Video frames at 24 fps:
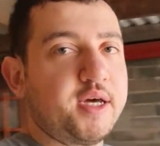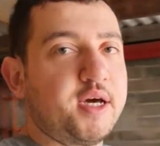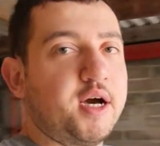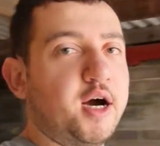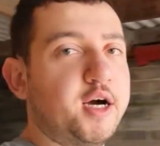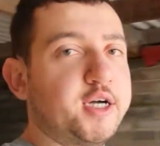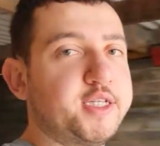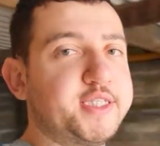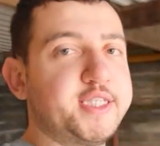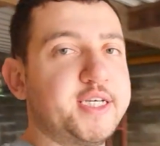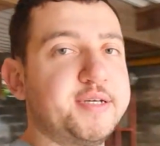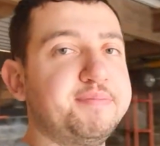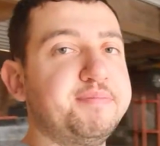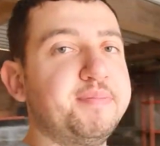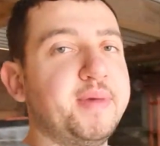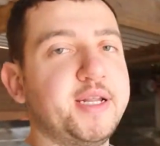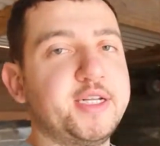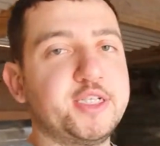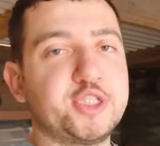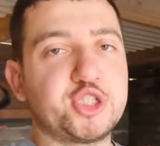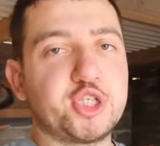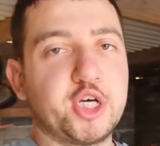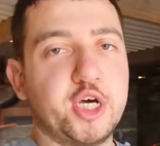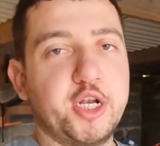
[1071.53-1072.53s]
I did
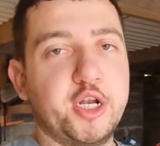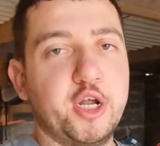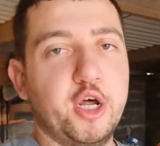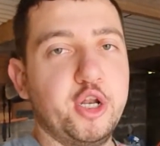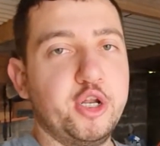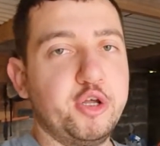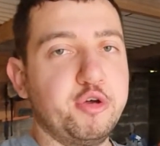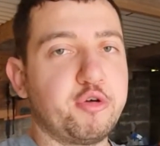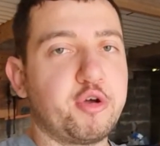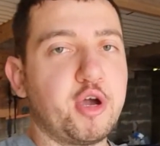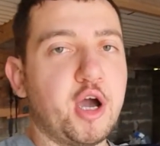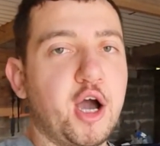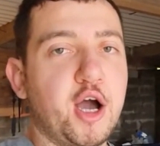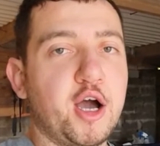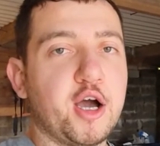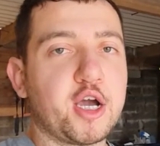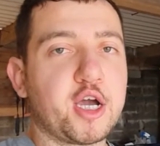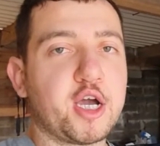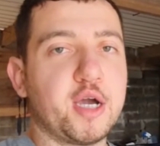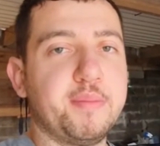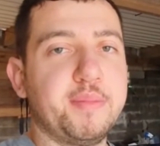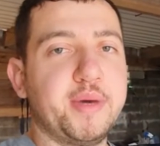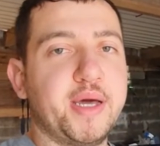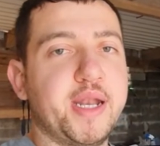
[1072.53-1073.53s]
mention a new car
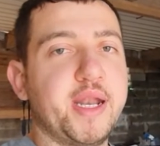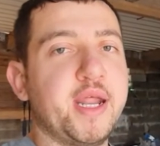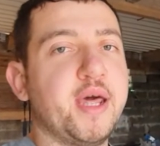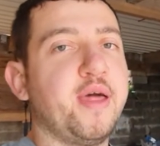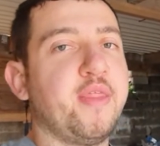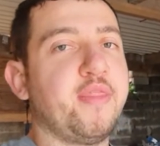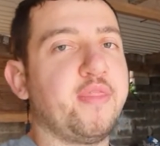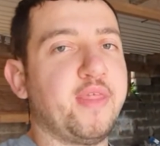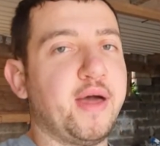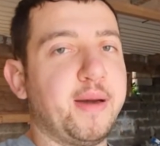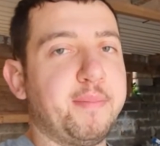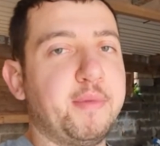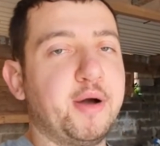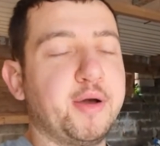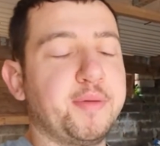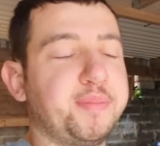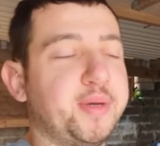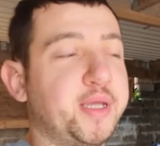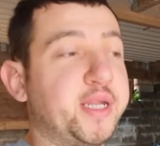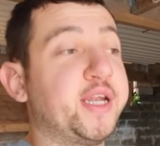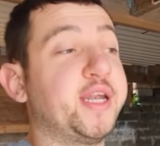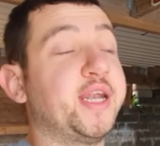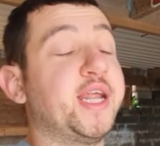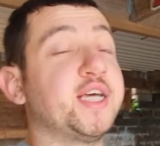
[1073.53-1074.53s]
coming. That might be
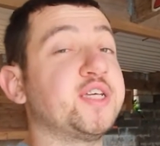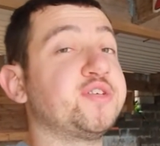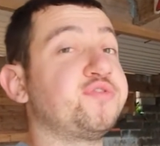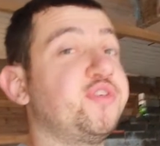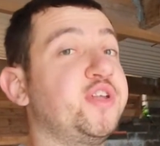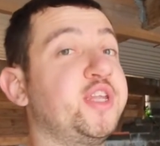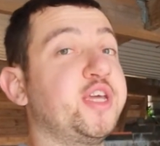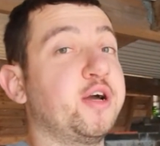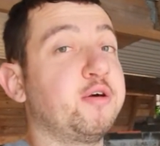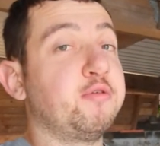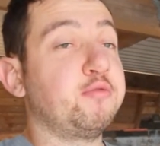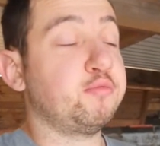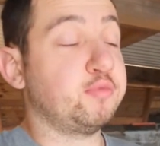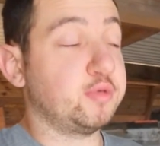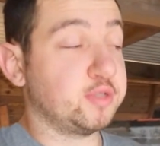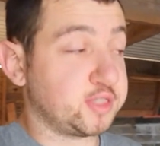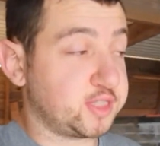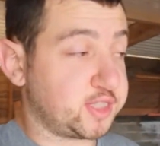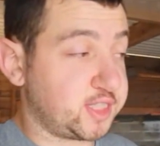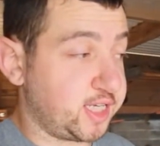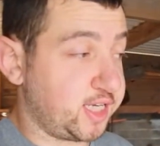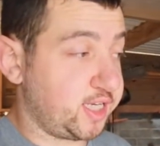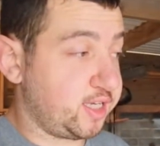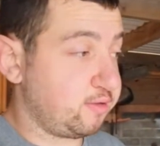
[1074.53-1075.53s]
the next video. We'll
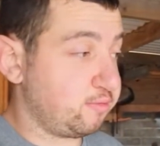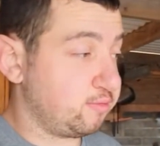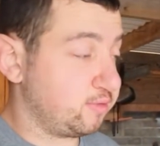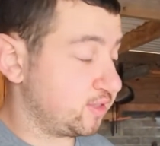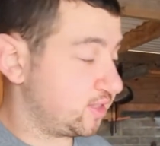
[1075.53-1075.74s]
see.